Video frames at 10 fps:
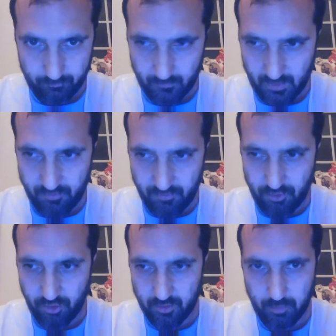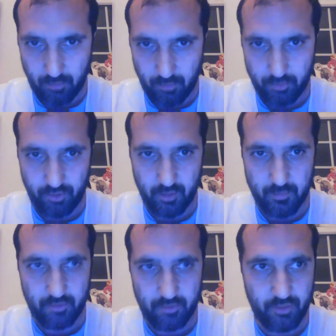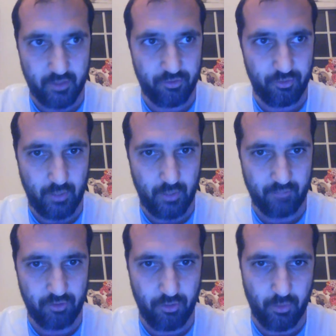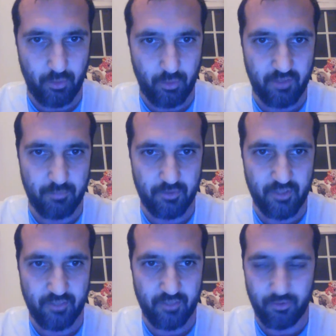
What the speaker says: if you join, the problem with joining the military is you have to do what the government says.